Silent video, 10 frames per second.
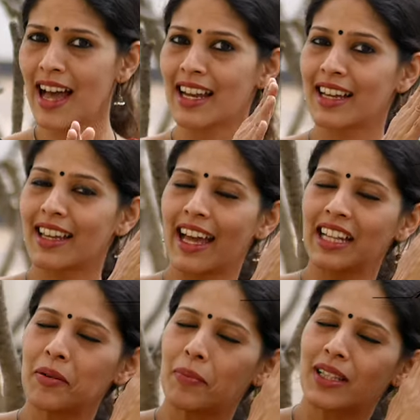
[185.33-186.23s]
and again
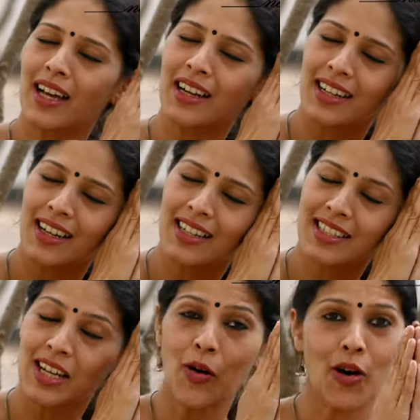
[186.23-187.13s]
the Pataka
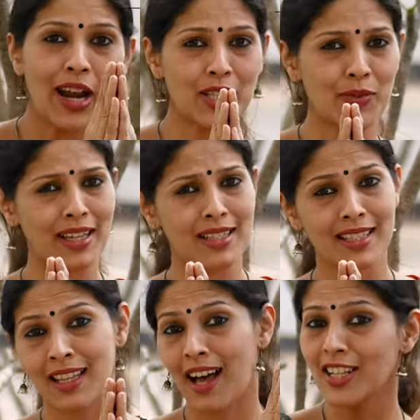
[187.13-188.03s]
Hasta or as we can say
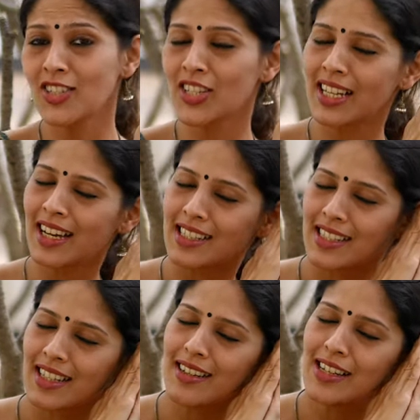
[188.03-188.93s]
the Anjali
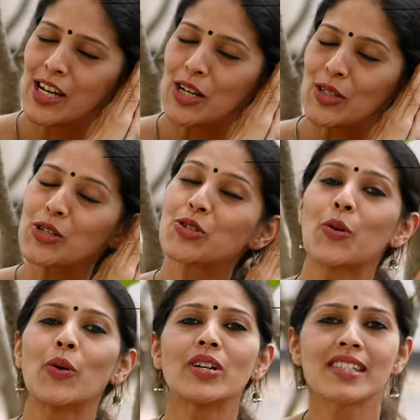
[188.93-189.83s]
Hasta to
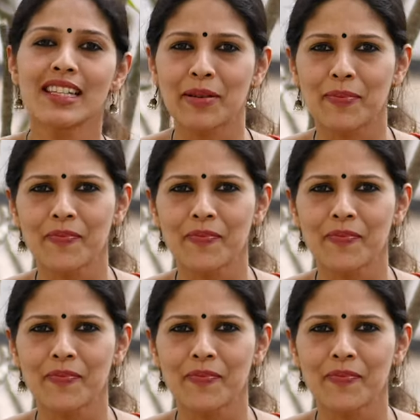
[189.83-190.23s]
show sleep.